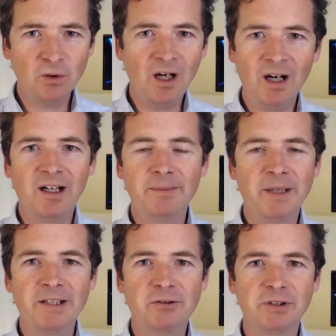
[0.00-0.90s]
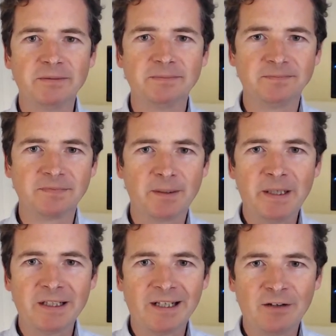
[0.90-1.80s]
Or, "Hi, I'm Adrian,"
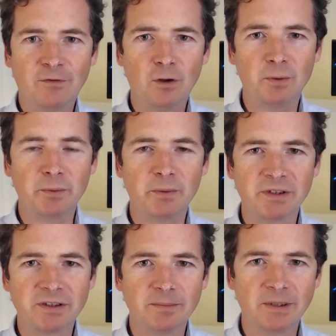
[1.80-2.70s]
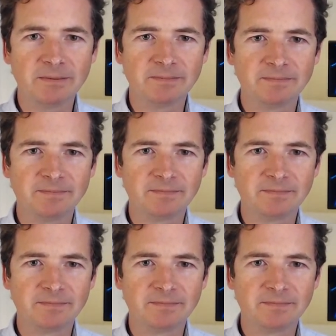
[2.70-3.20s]
depending on how formal we want to be.